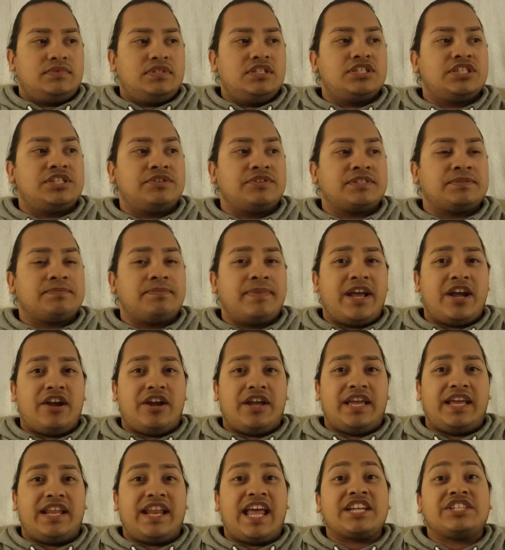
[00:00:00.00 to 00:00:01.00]
She was
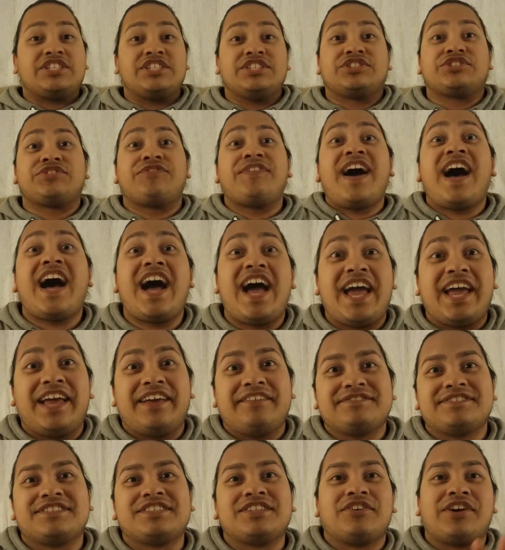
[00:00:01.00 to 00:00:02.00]
Marion, and she
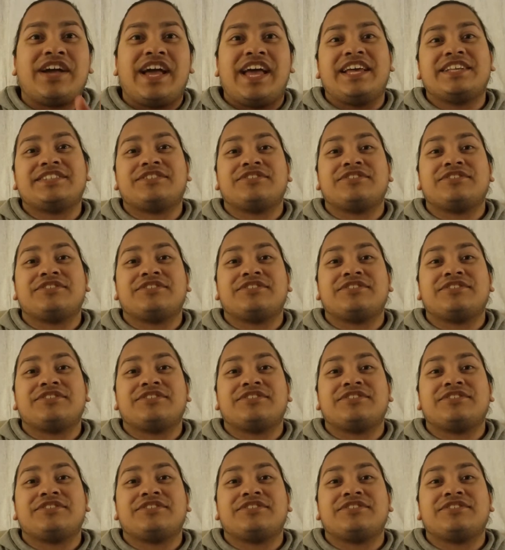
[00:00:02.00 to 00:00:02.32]
survives, okay?